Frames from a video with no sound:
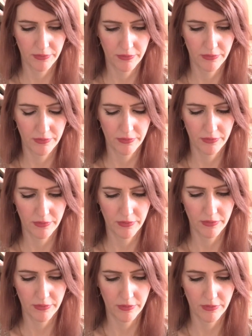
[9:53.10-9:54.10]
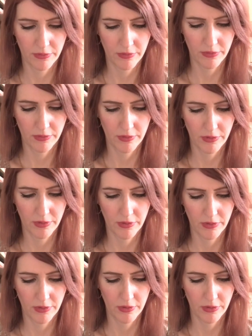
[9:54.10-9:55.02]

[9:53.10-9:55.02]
(silence)